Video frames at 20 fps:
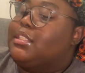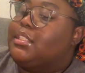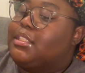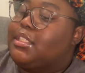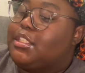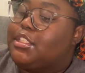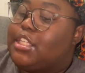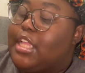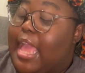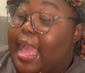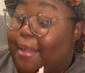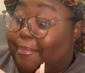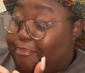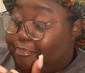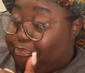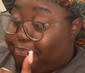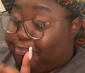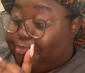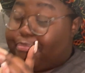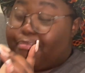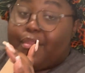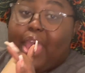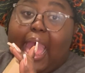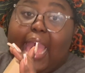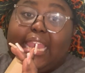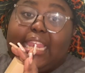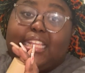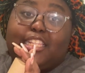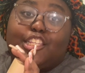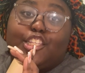So yeah. I
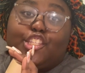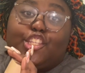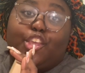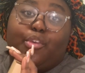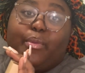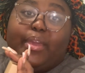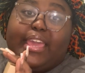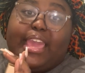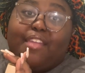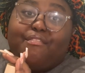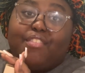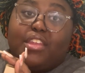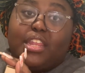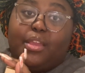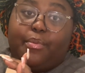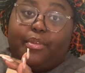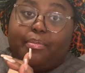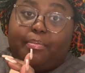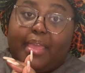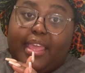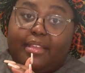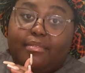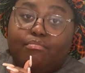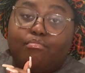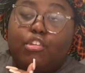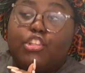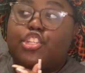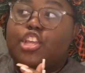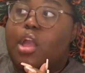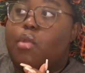need to do a get ready with me,
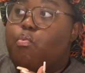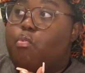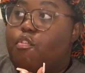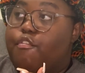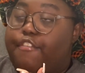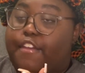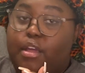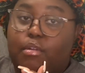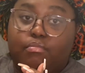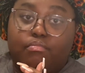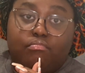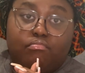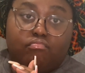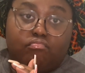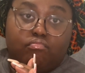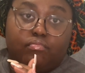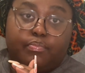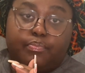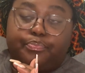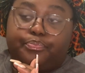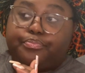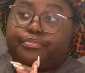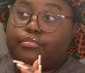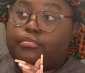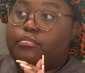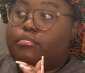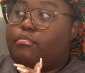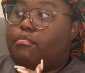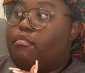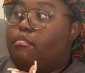which I will film,
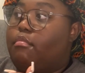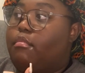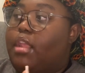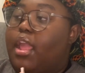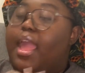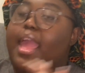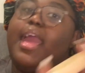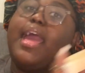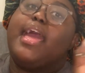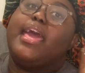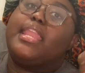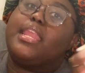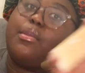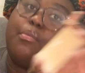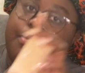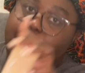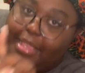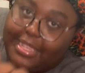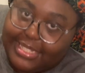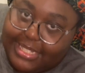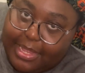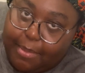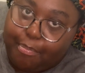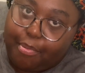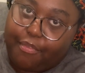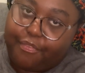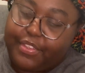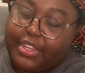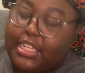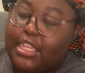and it will be a
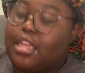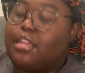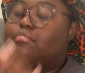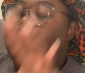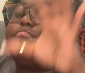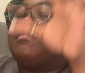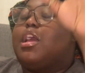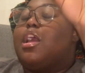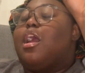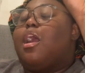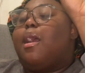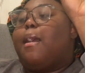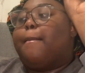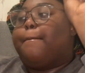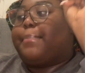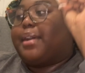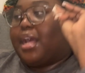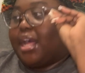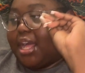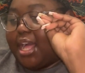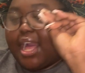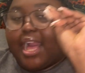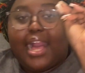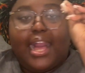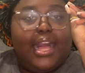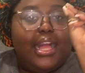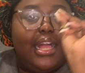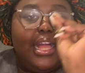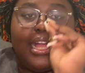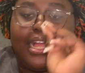separate video. But
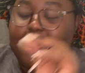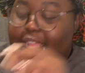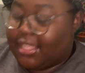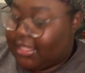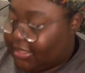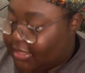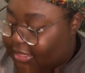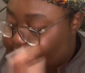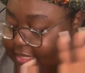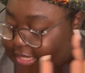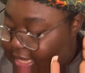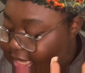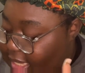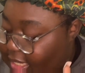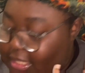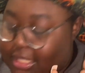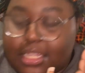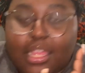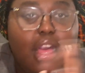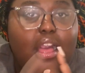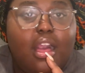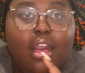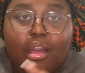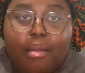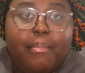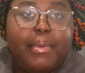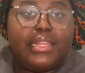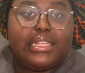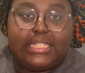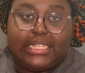these are
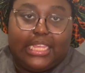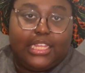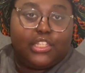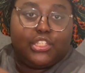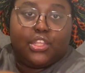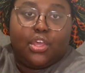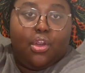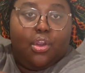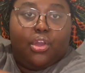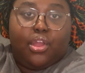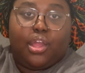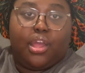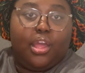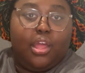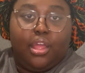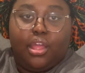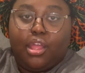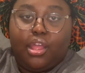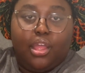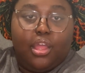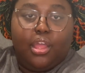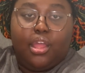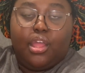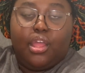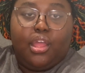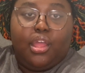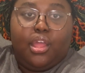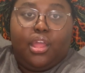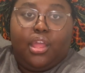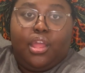my TikTok
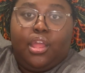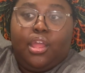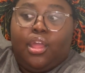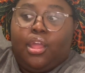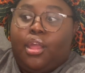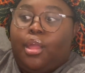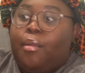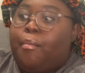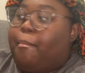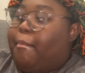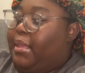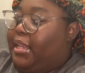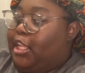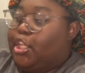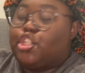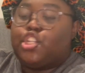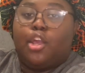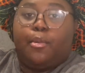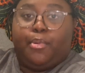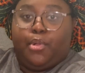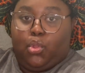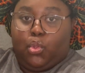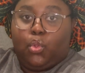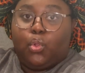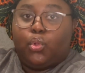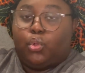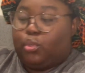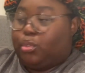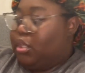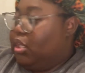mini shop
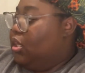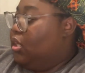haul